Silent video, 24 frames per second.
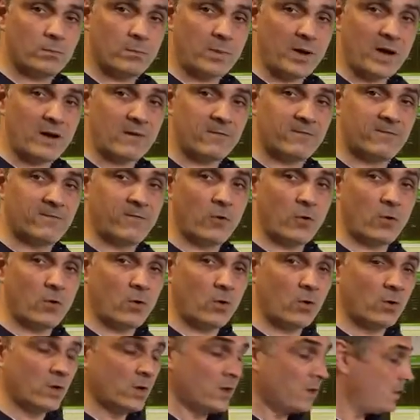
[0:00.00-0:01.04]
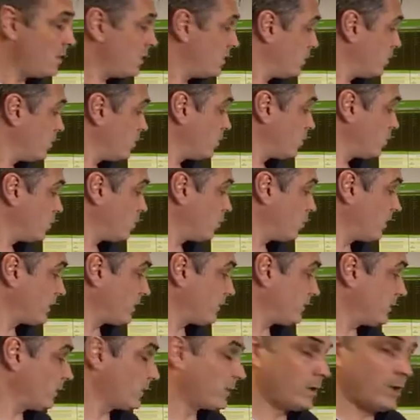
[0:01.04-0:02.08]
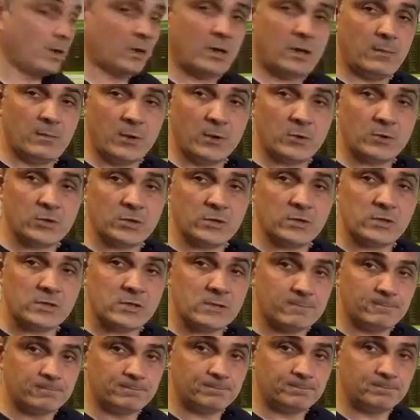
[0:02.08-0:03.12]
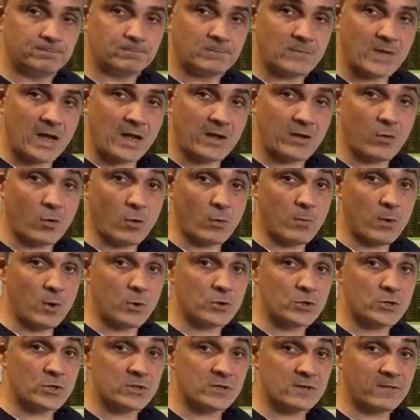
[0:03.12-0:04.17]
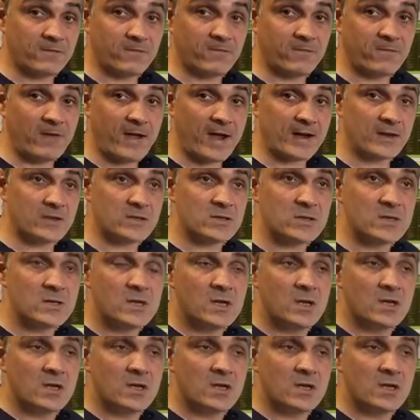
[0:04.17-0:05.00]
part 4, we're going to be looking at emotions, how your emotions affect